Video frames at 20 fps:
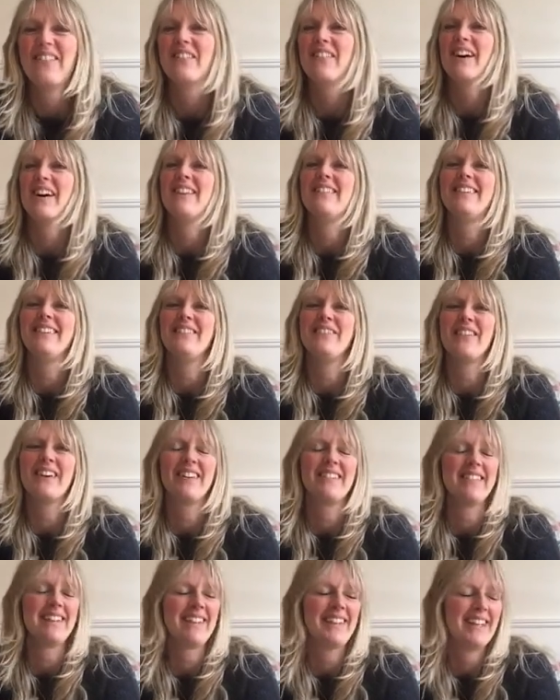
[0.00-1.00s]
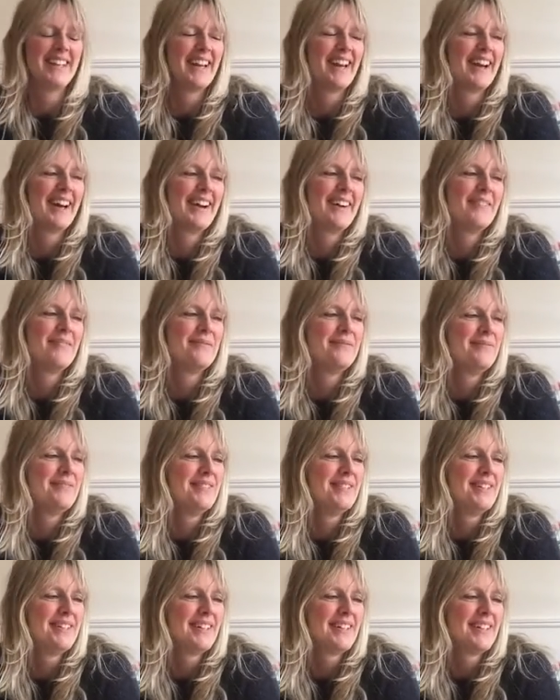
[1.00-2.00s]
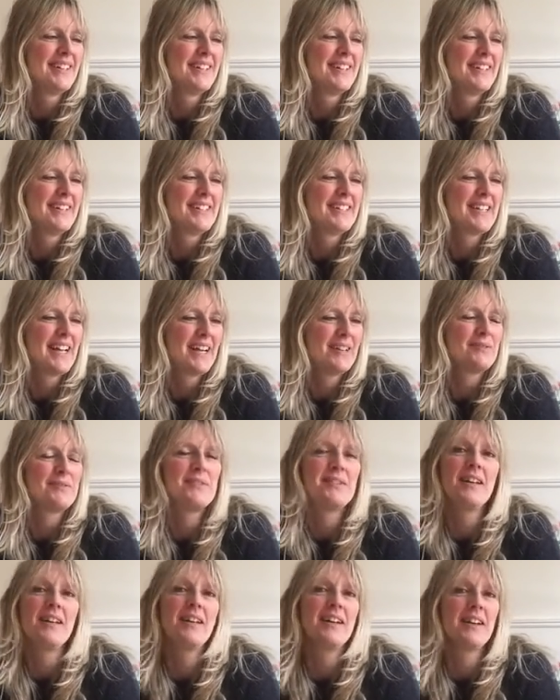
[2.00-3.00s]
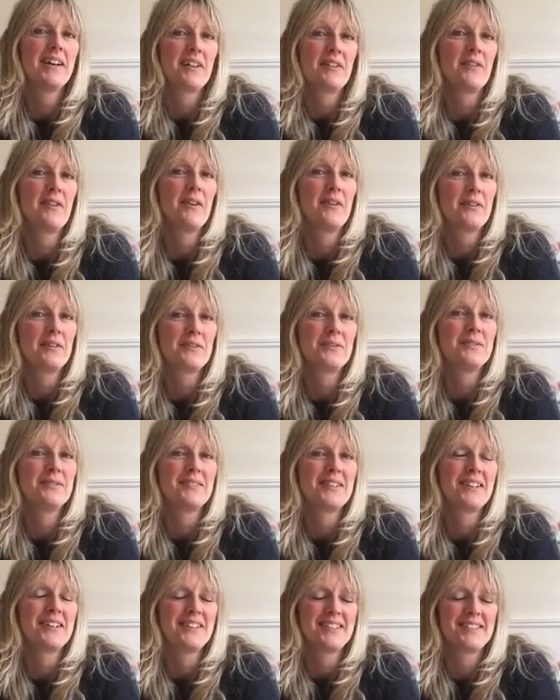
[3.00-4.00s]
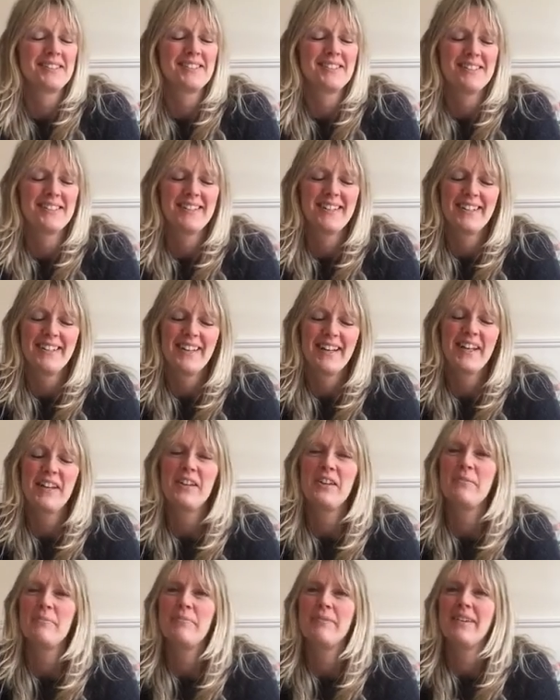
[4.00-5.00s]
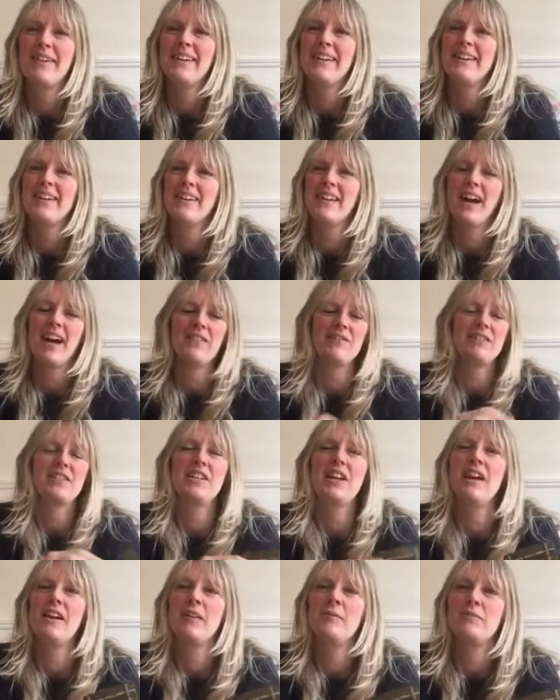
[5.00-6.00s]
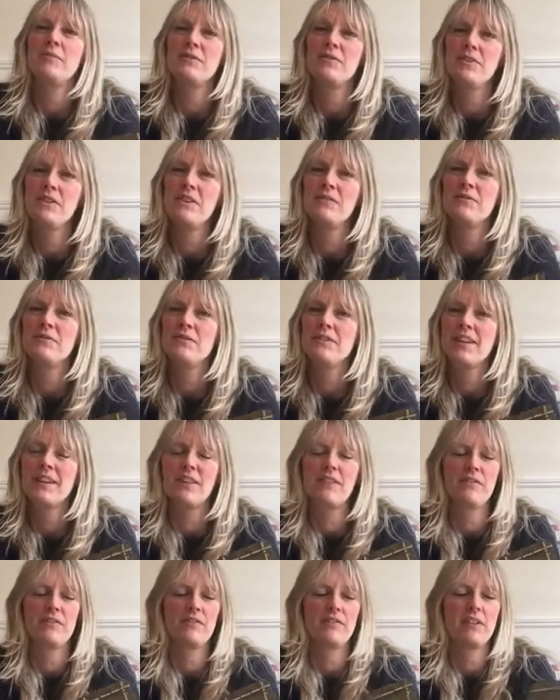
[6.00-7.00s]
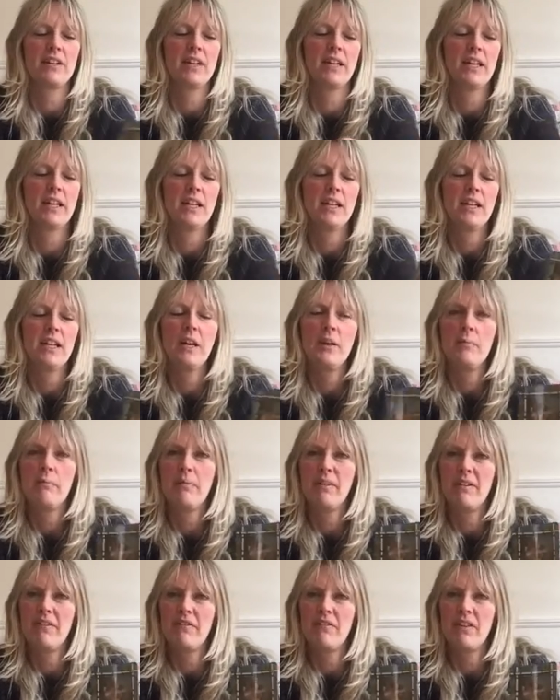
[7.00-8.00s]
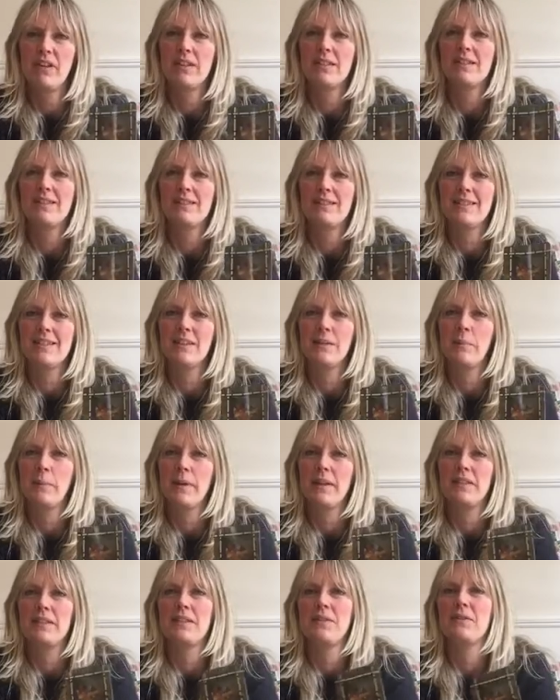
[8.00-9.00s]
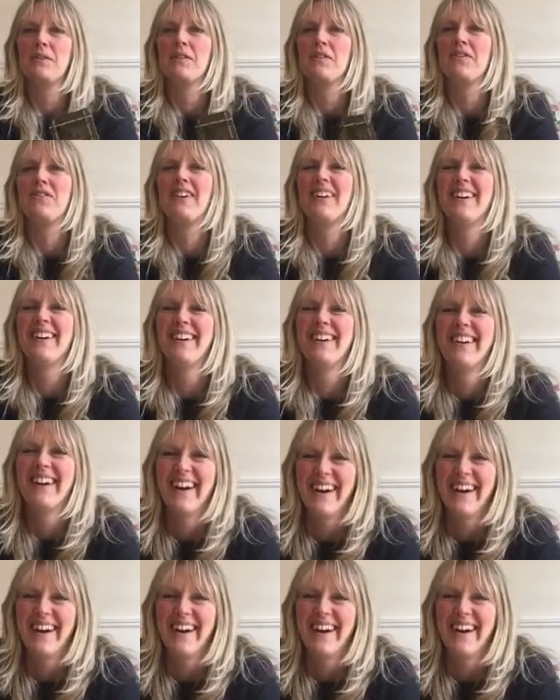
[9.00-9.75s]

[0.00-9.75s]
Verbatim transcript: Very, very um, down-to-earth Oracle cards. It could be, it could have a cherub, the truth will set you free, but first it's going to piss you off.